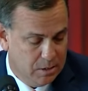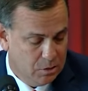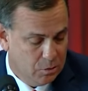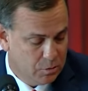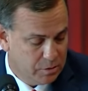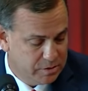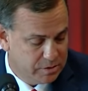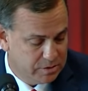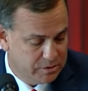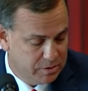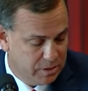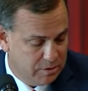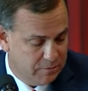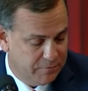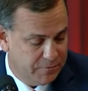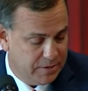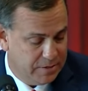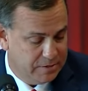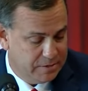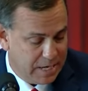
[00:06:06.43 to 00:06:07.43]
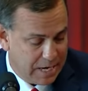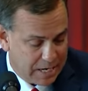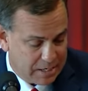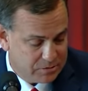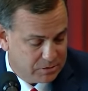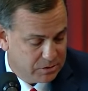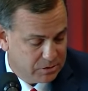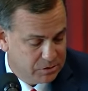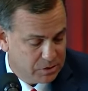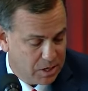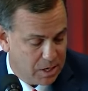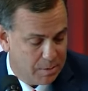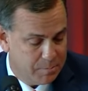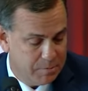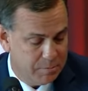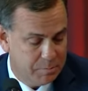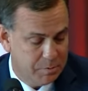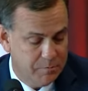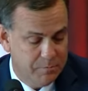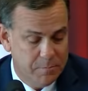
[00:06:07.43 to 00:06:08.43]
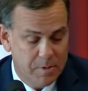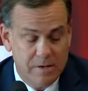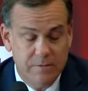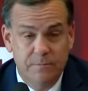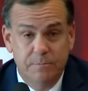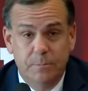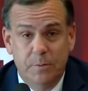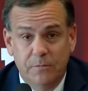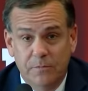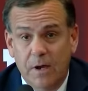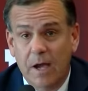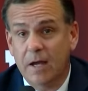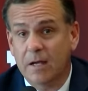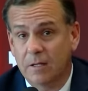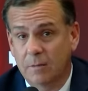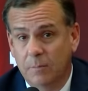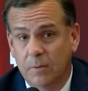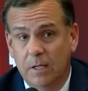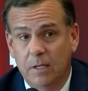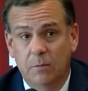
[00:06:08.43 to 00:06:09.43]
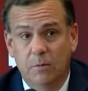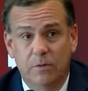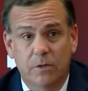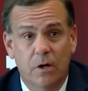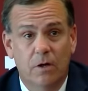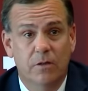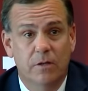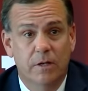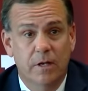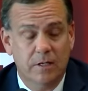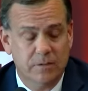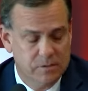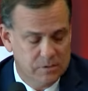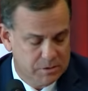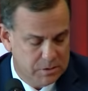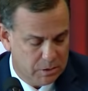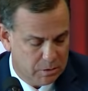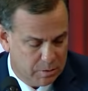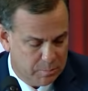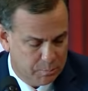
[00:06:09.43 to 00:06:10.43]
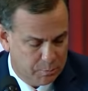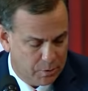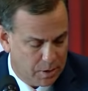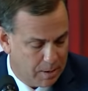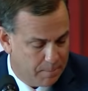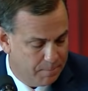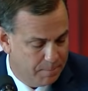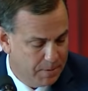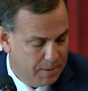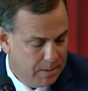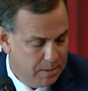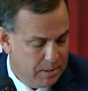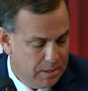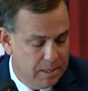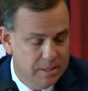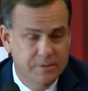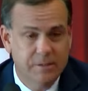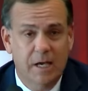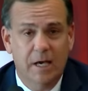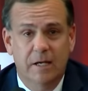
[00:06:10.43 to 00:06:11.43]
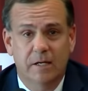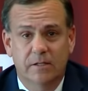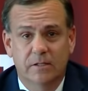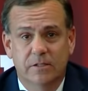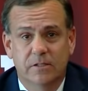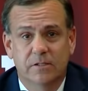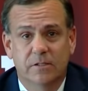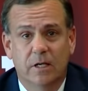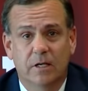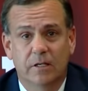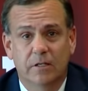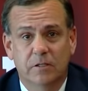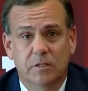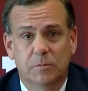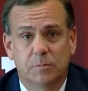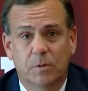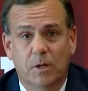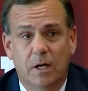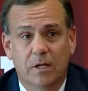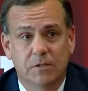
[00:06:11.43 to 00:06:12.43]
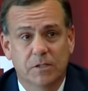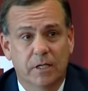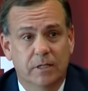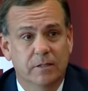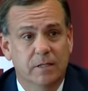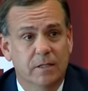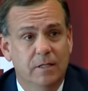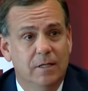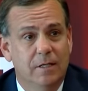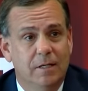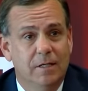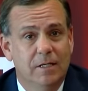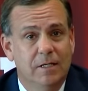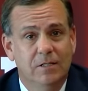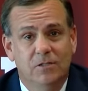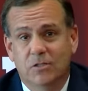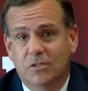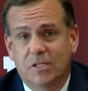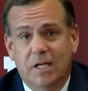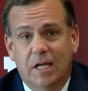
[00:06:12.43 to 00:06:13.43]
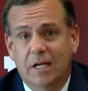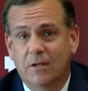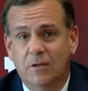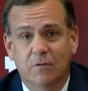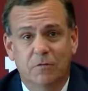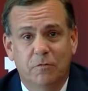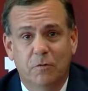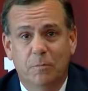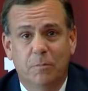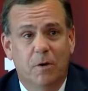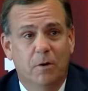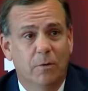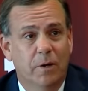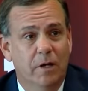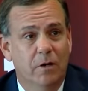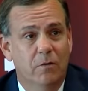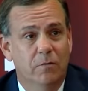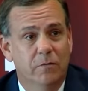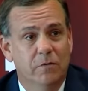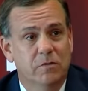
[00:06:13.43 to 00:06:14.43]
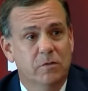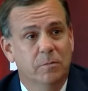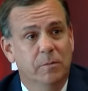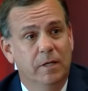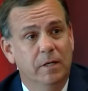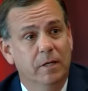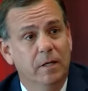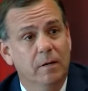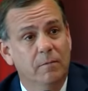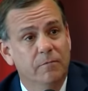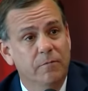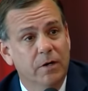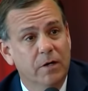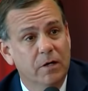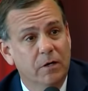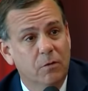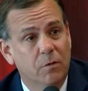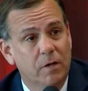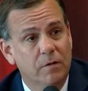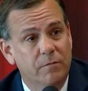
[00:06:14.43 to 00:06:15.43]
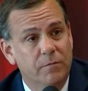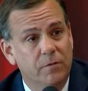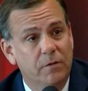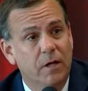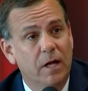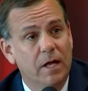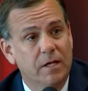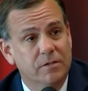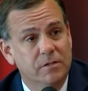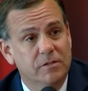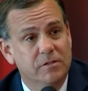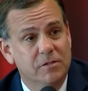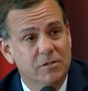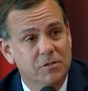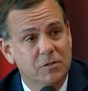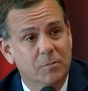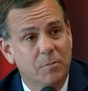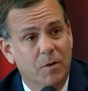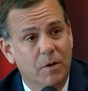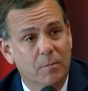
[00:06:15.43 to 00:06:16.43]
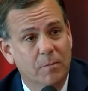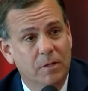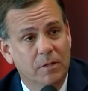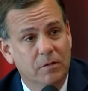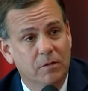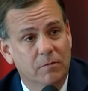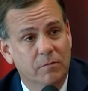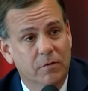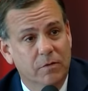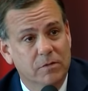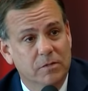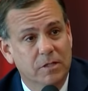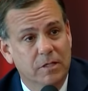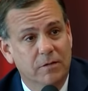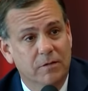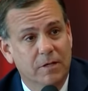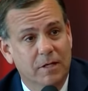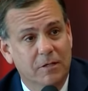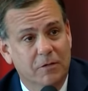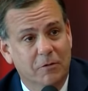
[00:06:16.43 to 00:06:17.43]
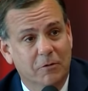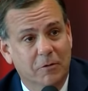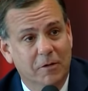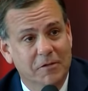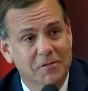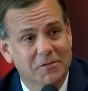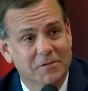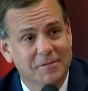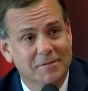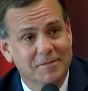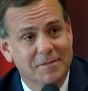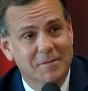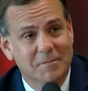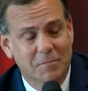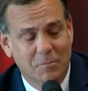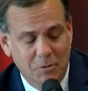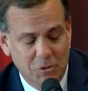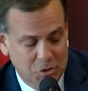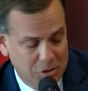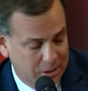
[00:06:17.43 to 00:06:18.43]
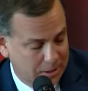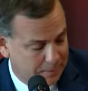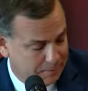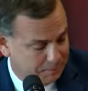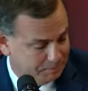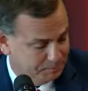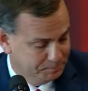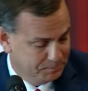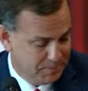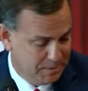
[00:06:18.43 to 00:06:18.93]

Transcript: Chris has done a fantastic job in pro providing me with all the necessary prep and data to study this project. He just handed the football right over to me. I'm very grateful, as is this department and university. Thank you, Chris. Appreciate it.